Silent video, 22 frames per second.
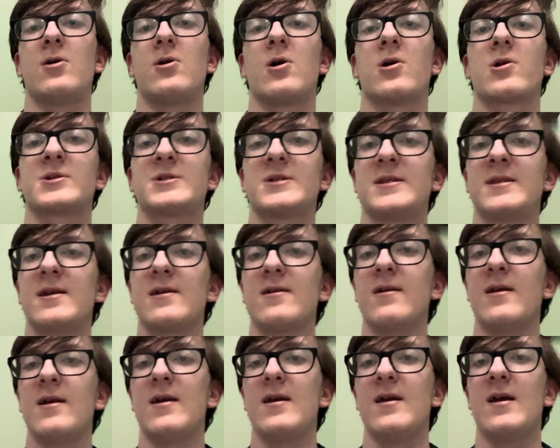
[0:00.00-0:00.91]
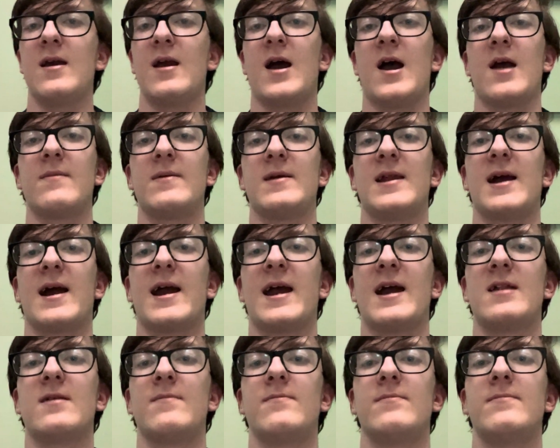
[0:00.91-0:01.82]
Larson there. I mean, I
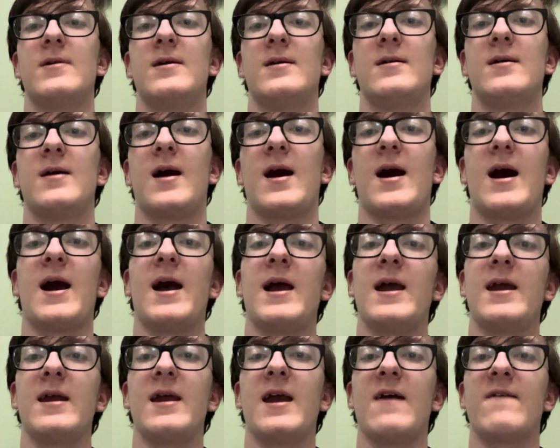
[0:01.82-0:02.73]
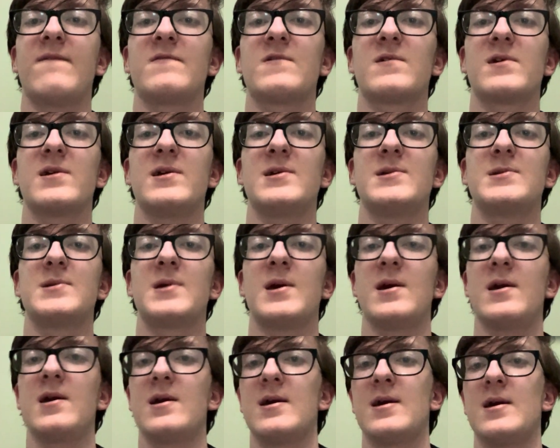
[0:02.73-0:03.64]
had him high after his
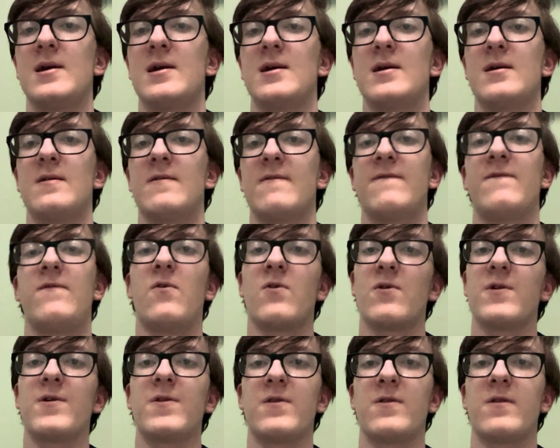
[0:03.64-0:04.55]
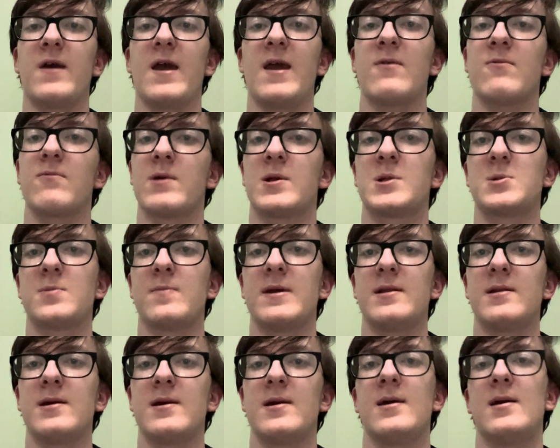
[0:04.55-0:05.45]
4th at
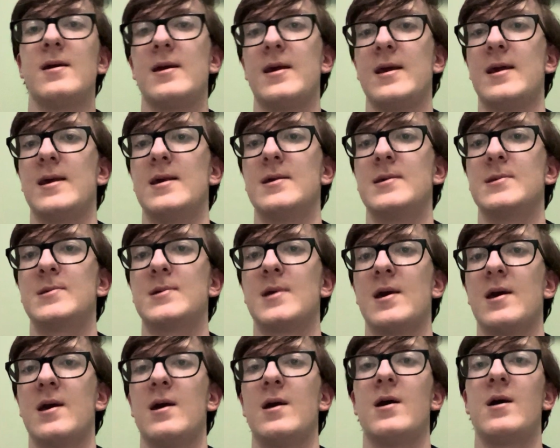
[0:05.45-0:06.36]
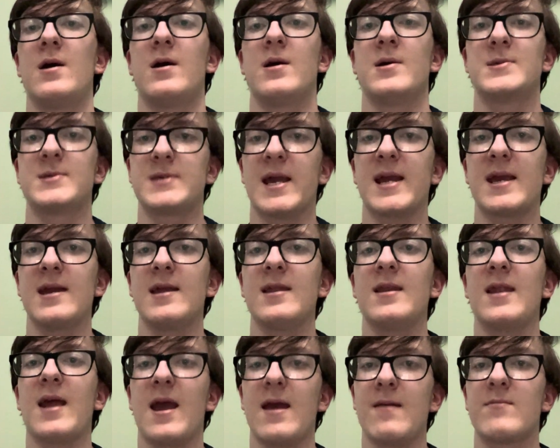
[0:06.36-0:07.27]
Richmond, his
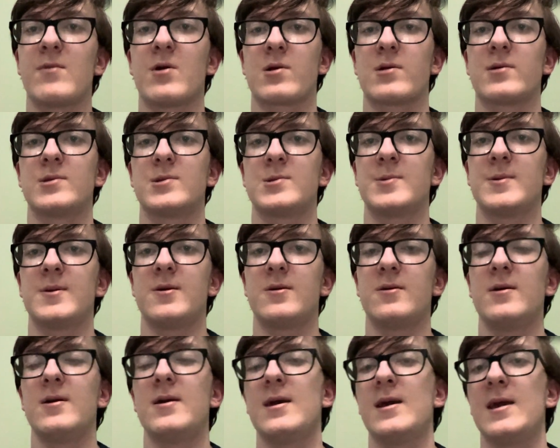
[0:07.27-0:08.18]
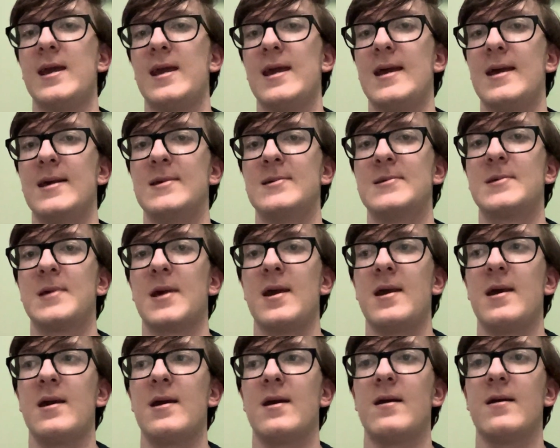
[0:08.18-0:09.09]
2nd at Martinsville, his
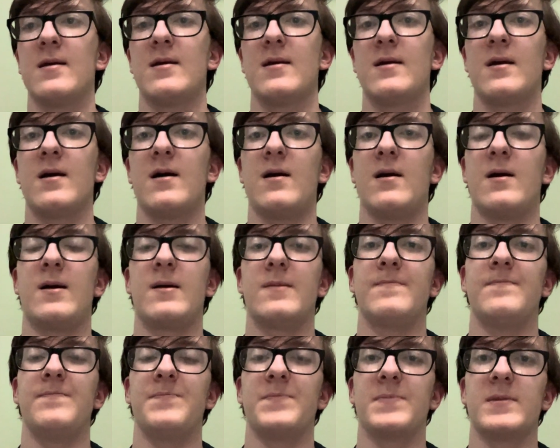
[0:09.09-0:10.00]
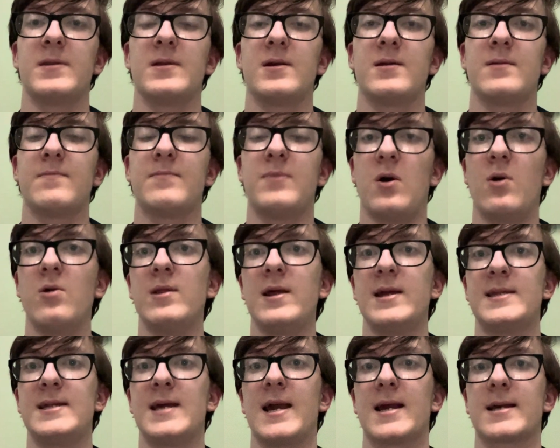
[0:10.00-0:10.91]
pole
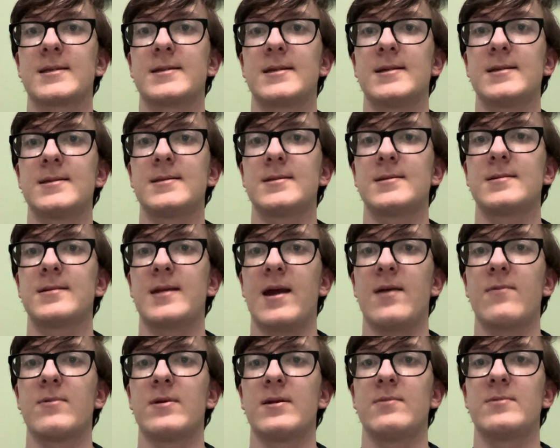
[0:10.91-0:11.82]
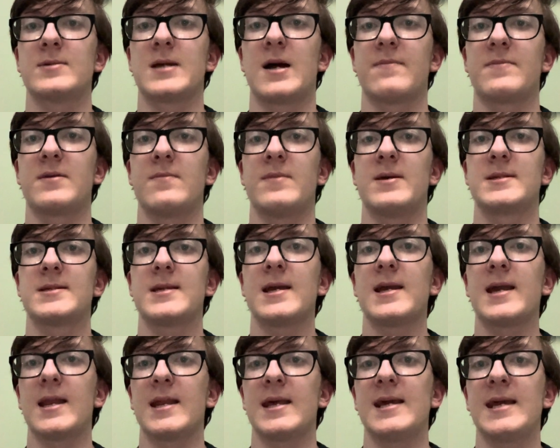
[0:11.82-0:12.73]
at Texas. That really was optimistic,
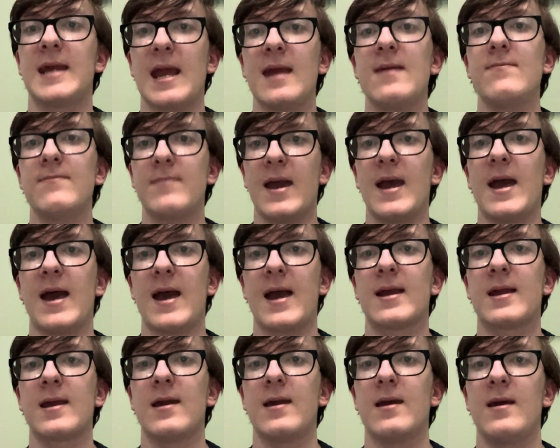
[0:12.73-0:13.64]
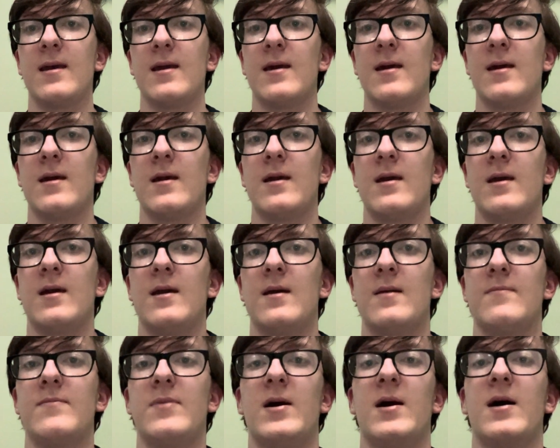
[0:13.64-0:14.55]
and he came back,
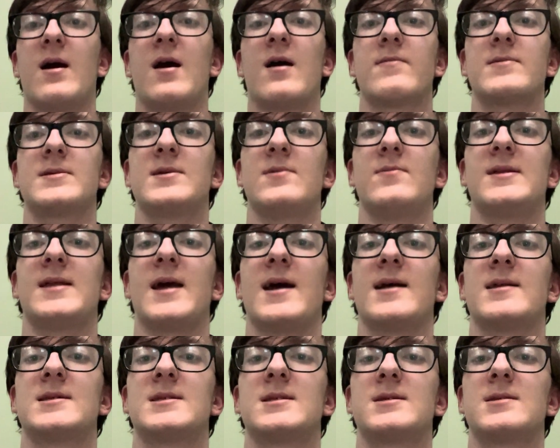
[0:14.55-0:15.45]
but obviously with that